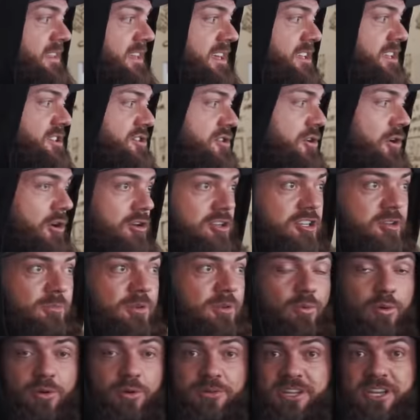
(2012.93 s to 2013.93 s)
each card could be
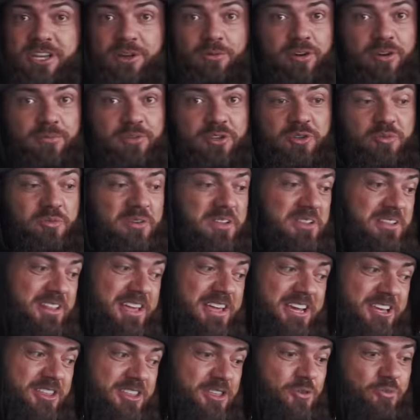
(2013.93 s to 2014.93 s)
worth anywhere between
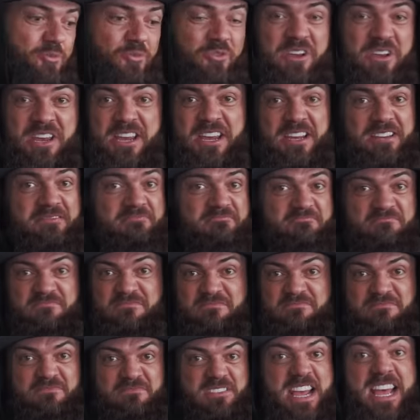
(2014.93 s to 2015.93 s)
like three and
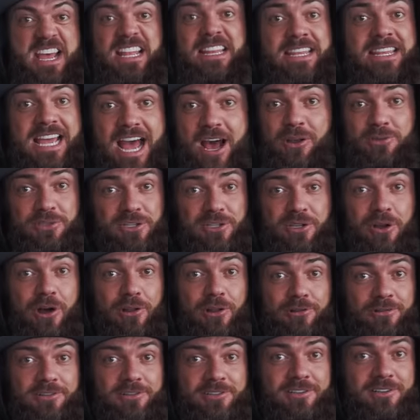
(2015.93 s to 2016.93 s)
ten thousand
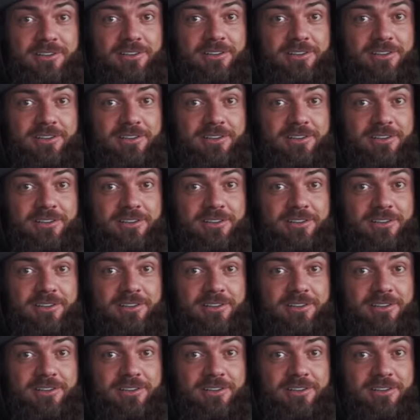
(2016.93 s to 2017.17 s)
dollars.